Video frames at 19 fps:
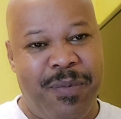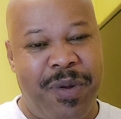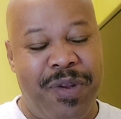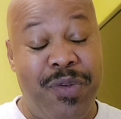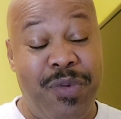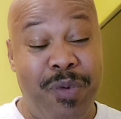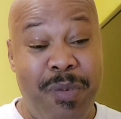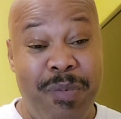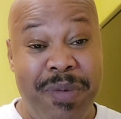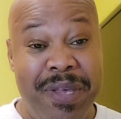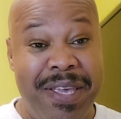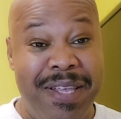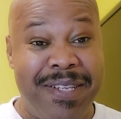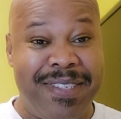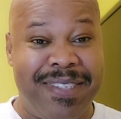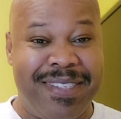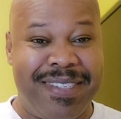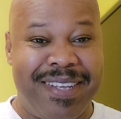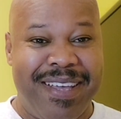When human
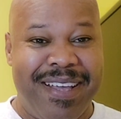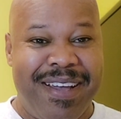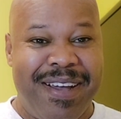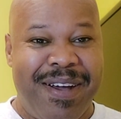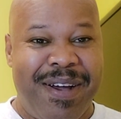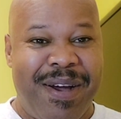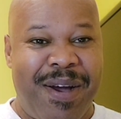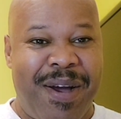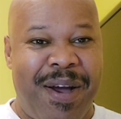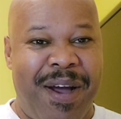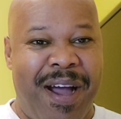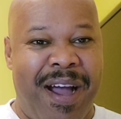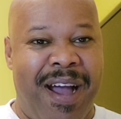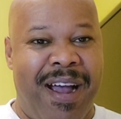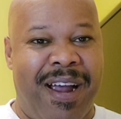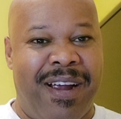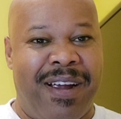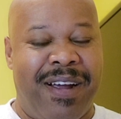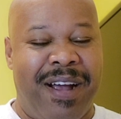beings
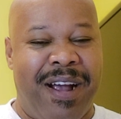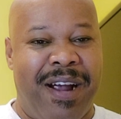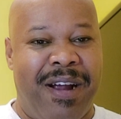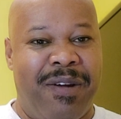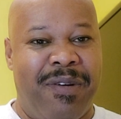are